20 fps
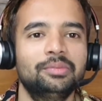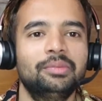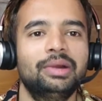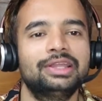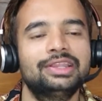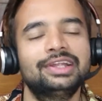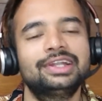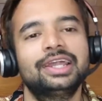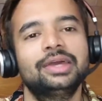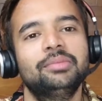by
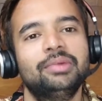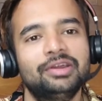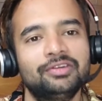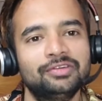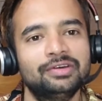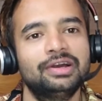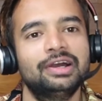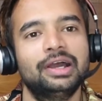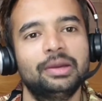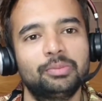the time i
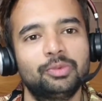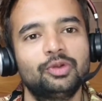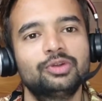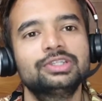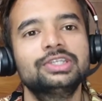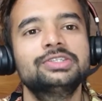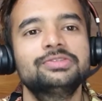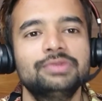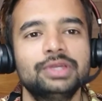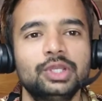upload
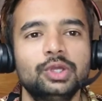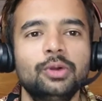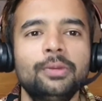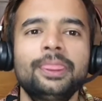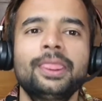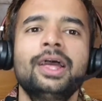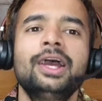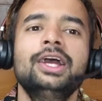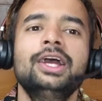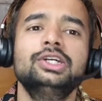this video
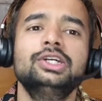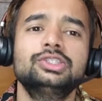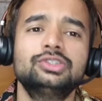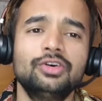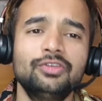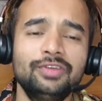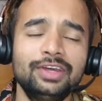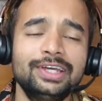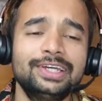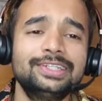
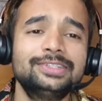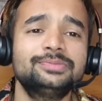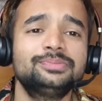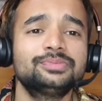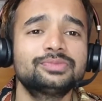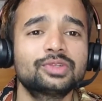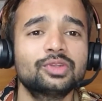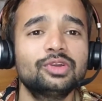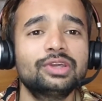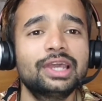so where
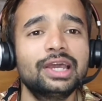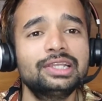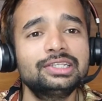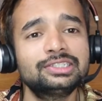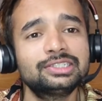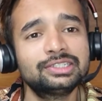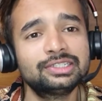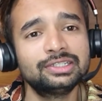you can